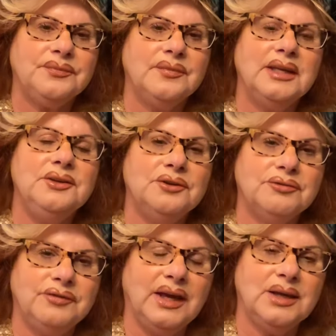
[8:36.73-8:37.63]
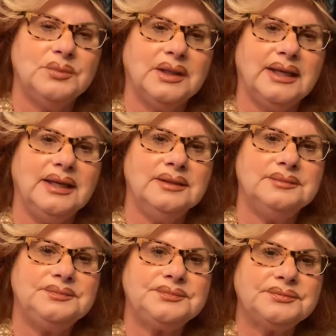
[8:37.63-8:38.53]
in your family,
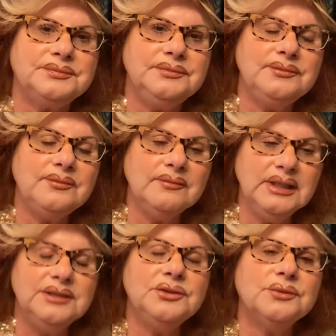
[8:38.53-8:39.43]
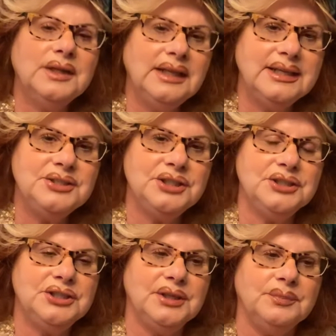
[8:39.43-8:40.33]
in your
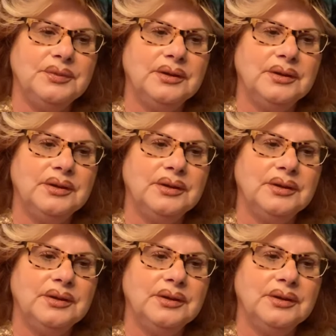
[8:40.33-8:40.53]
relationship,